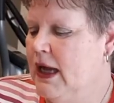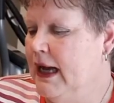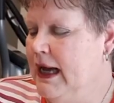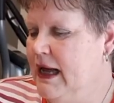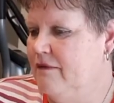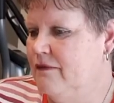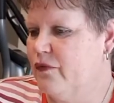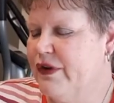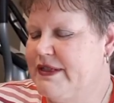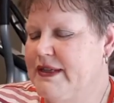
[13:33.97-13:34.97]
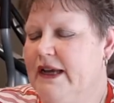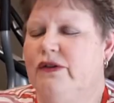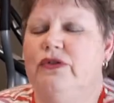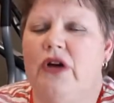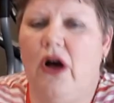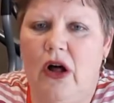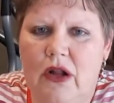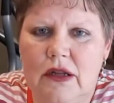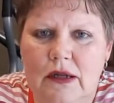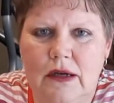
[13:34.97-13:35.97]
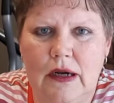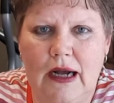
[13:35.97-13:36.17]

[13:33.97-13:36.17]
Um, recycled haul,